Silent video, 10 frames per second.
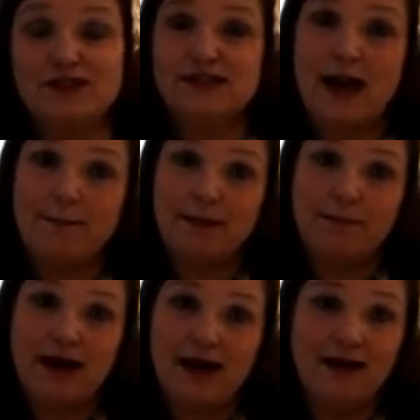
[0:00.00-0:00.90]
for stopping
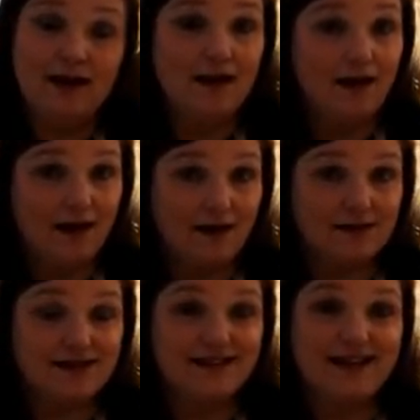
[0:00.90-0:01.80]
by, and I'll
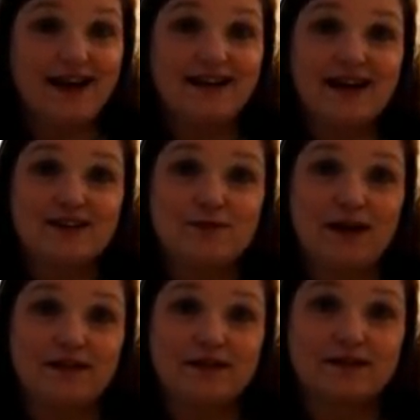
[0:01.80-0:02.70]
see you again next
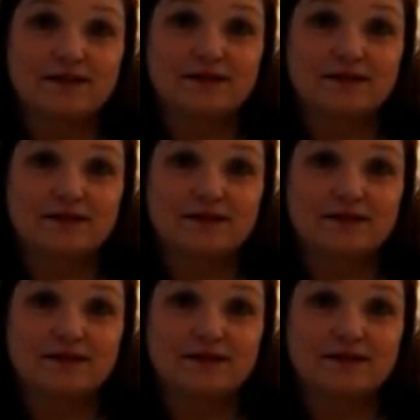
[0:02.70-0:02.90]
month.